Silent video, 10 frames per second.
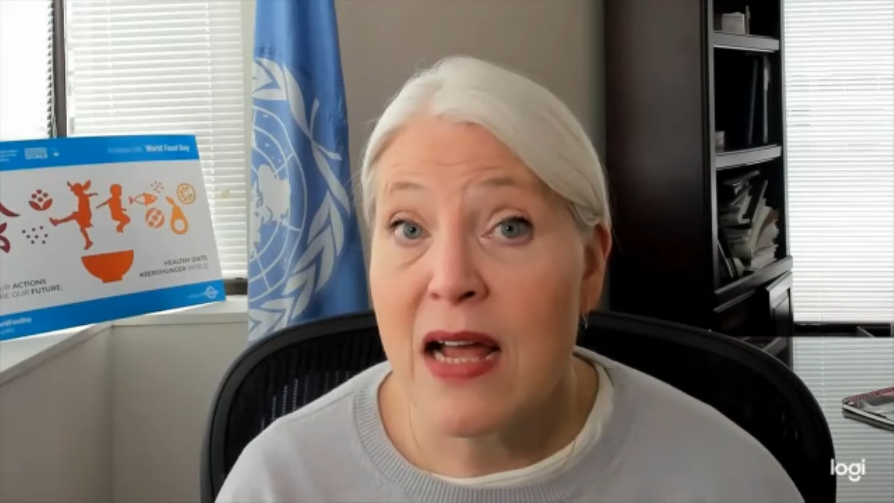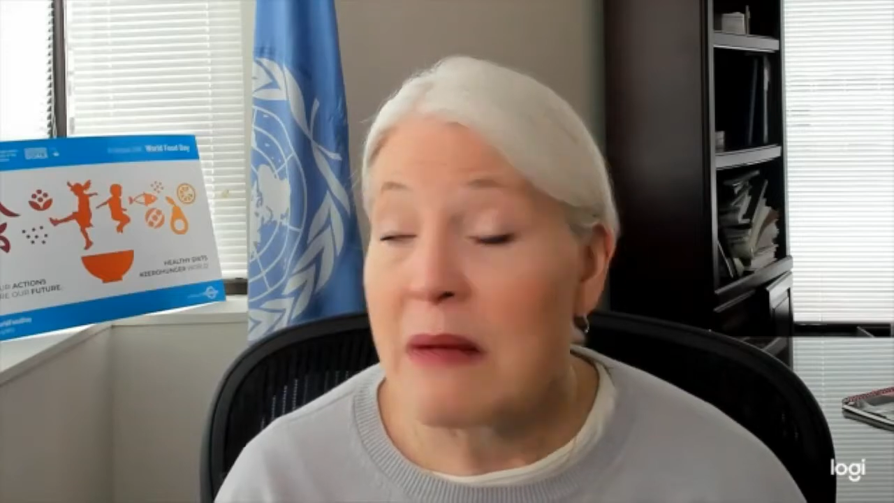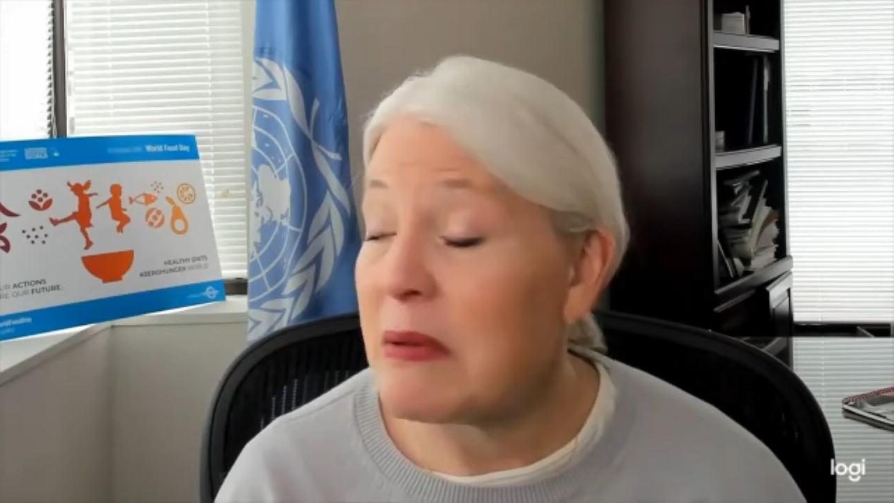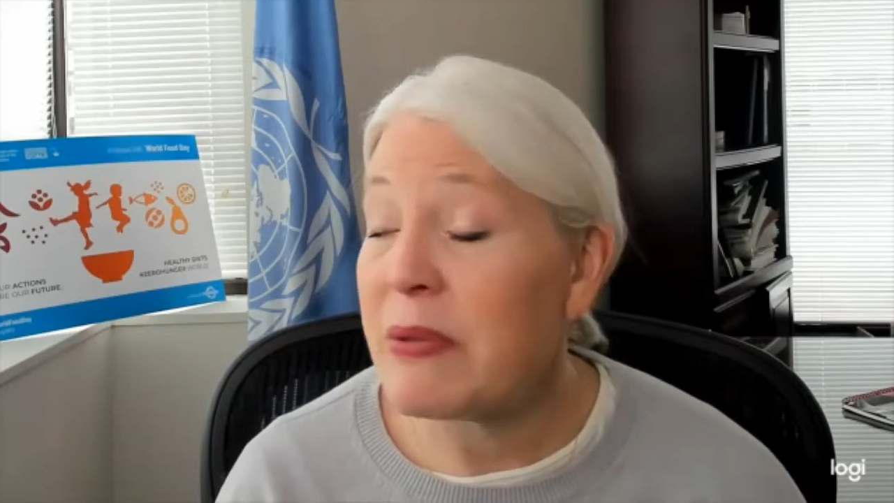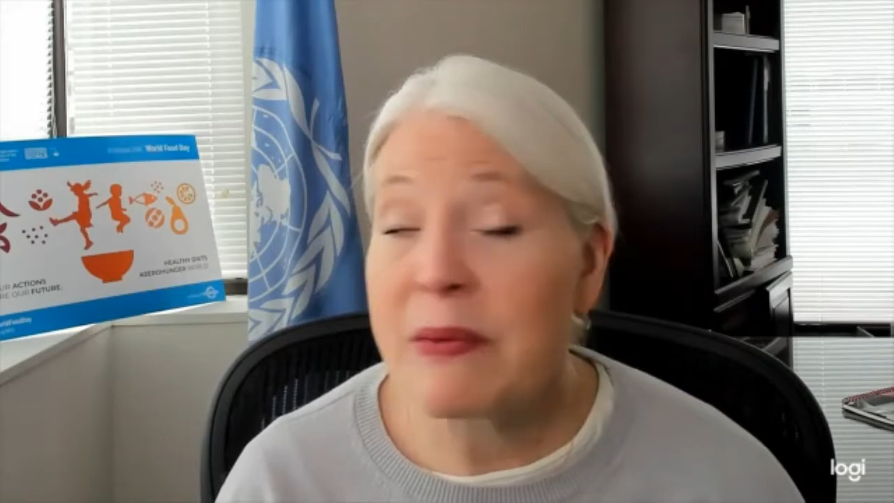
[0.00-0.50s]

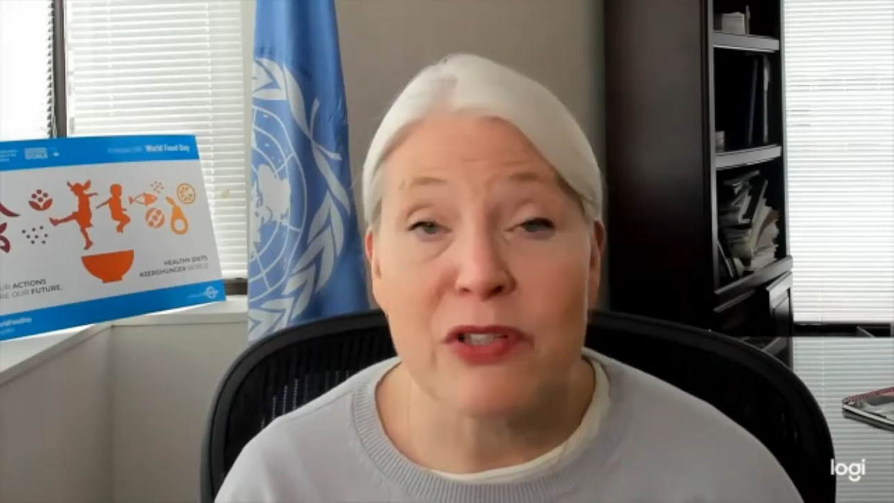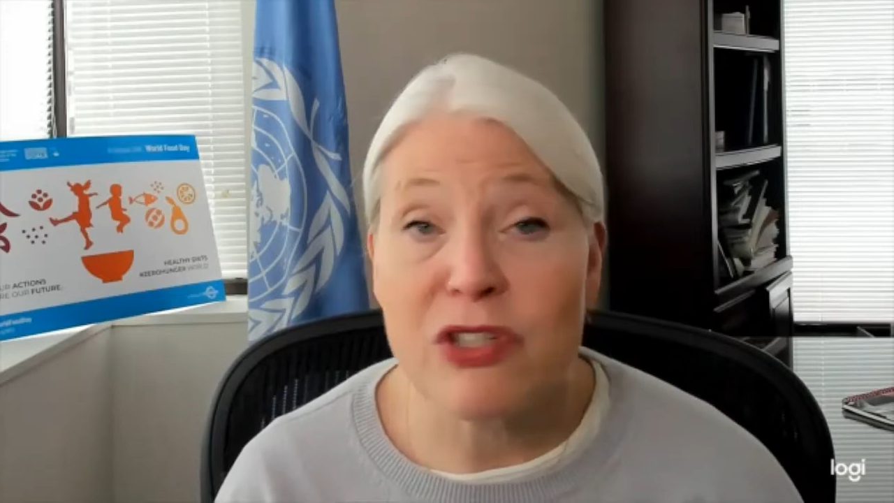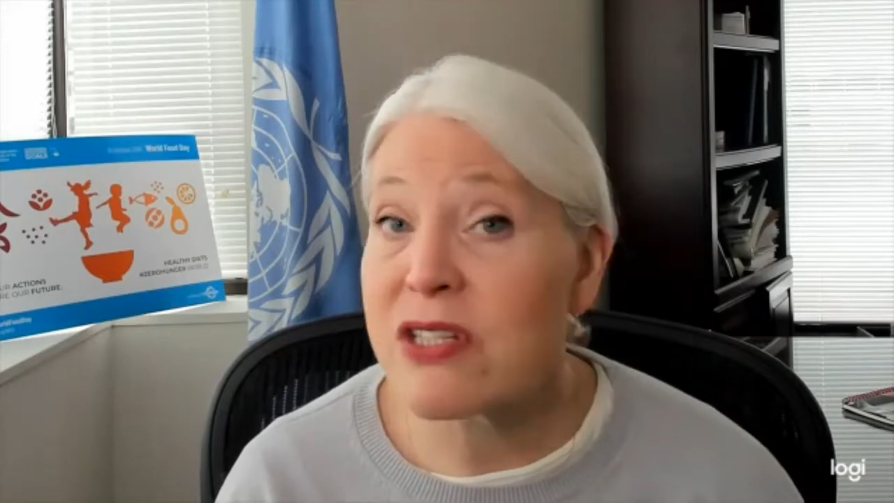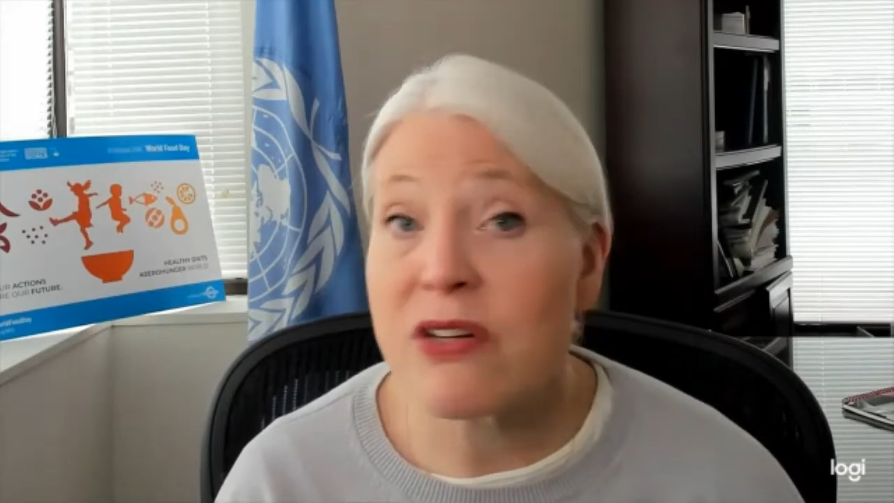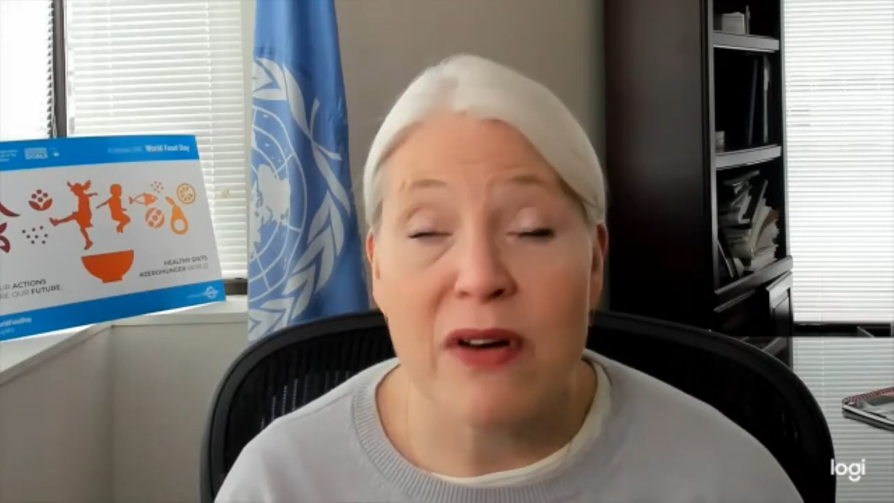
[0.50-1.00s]
mean, people
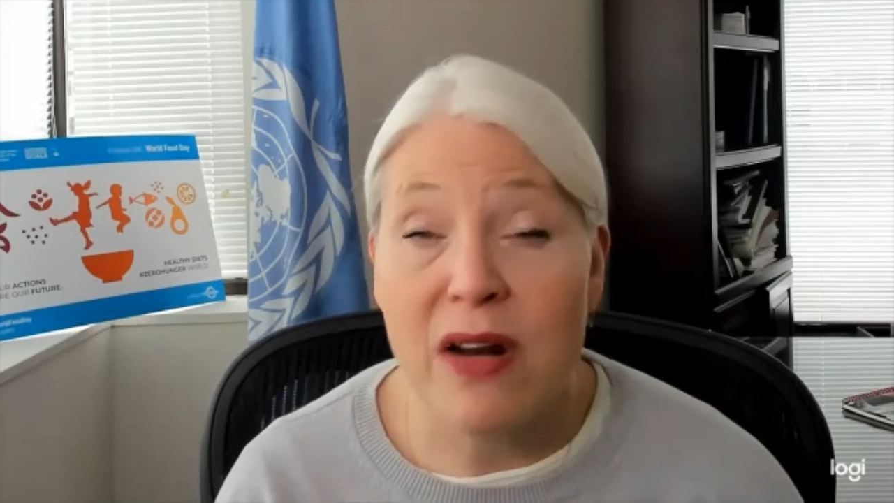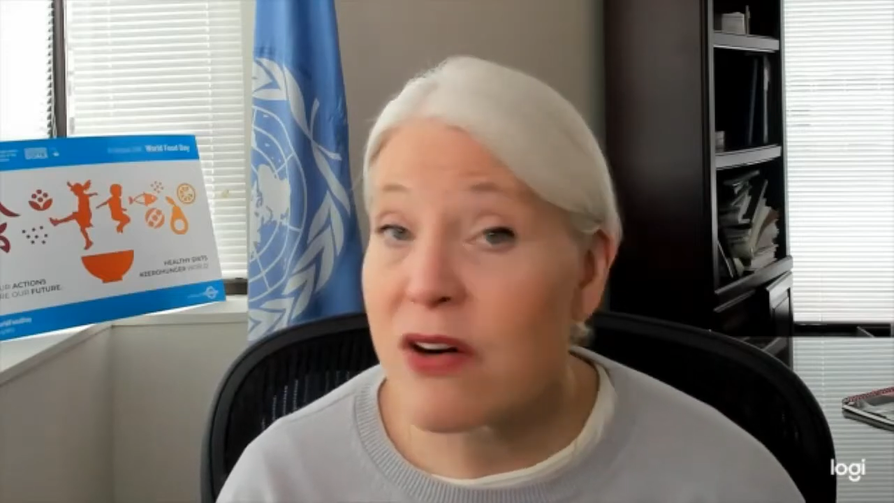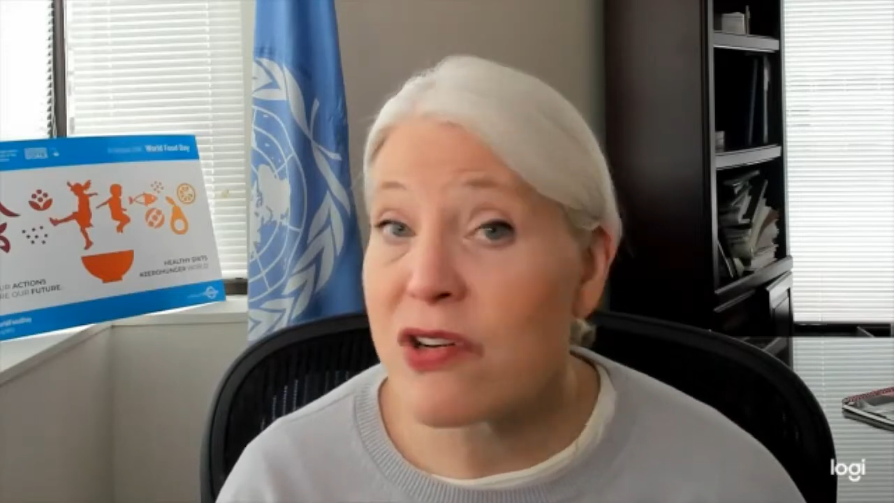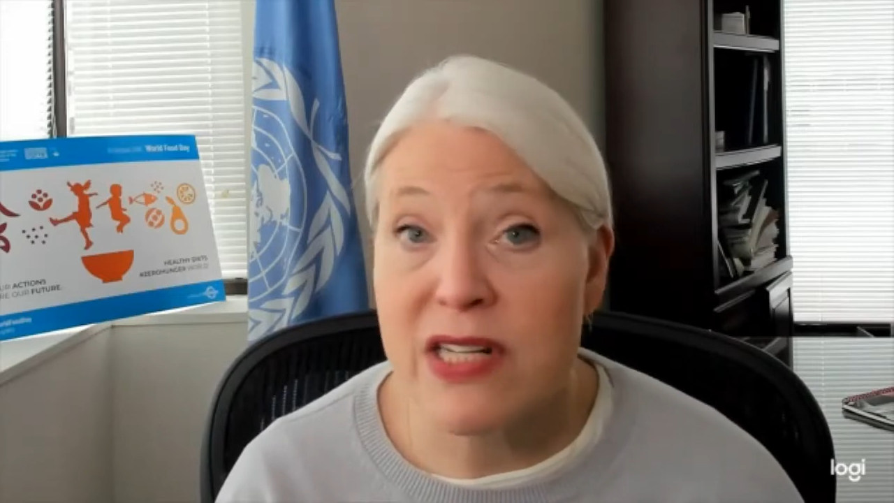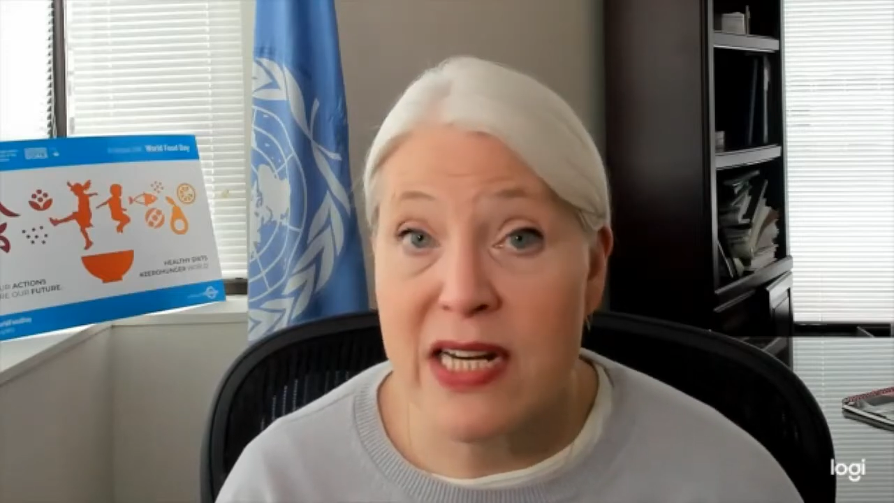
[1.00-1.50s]
just don't
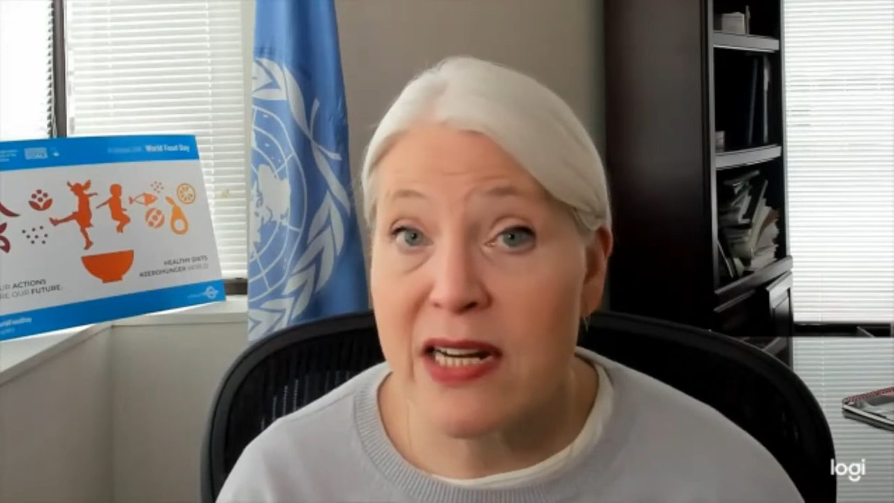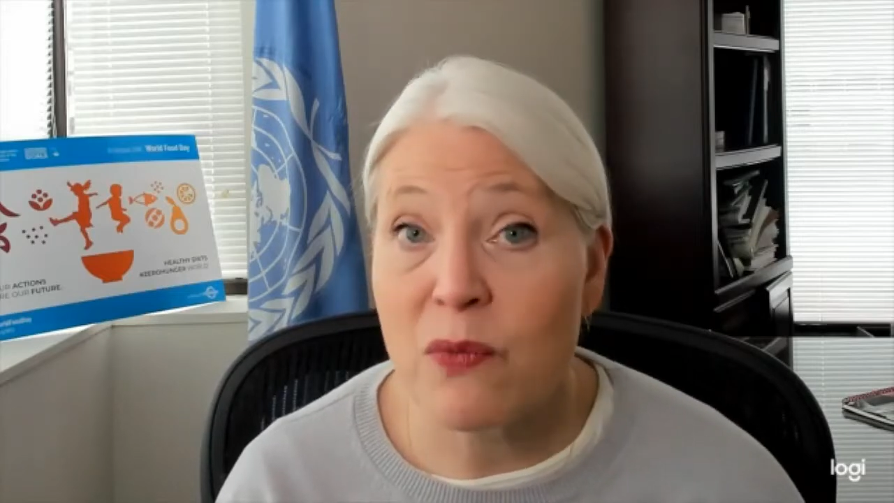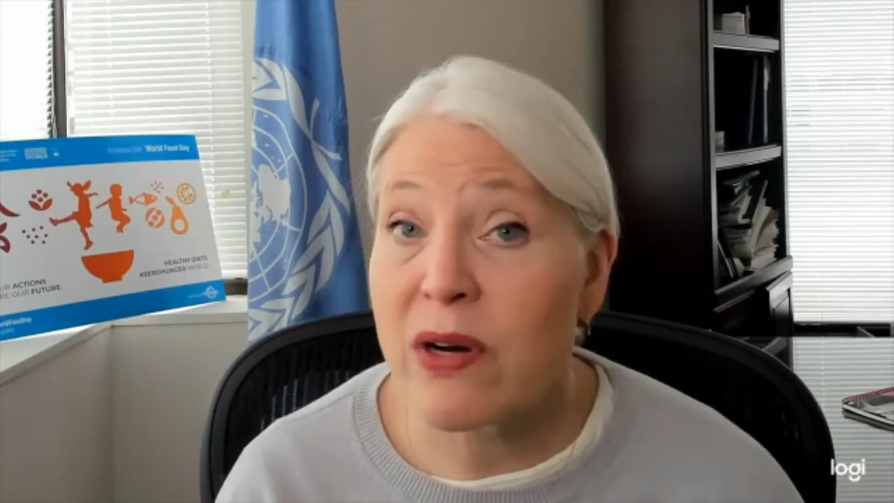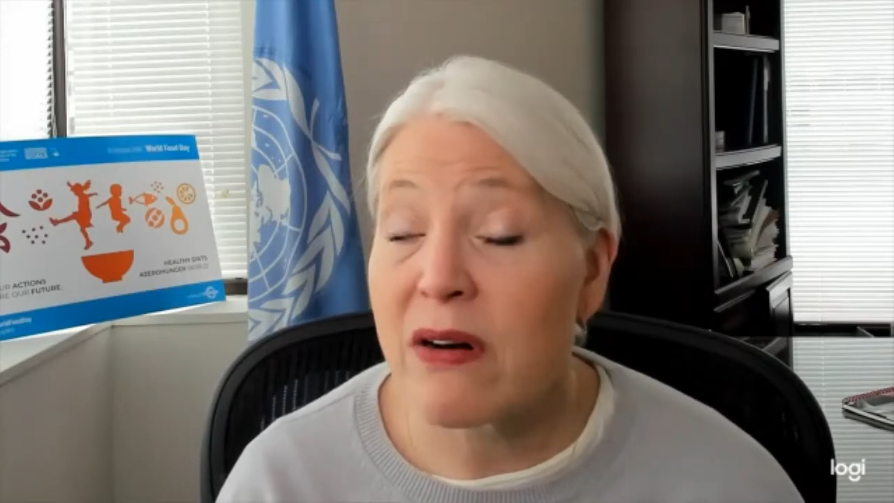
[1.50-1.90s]
understand where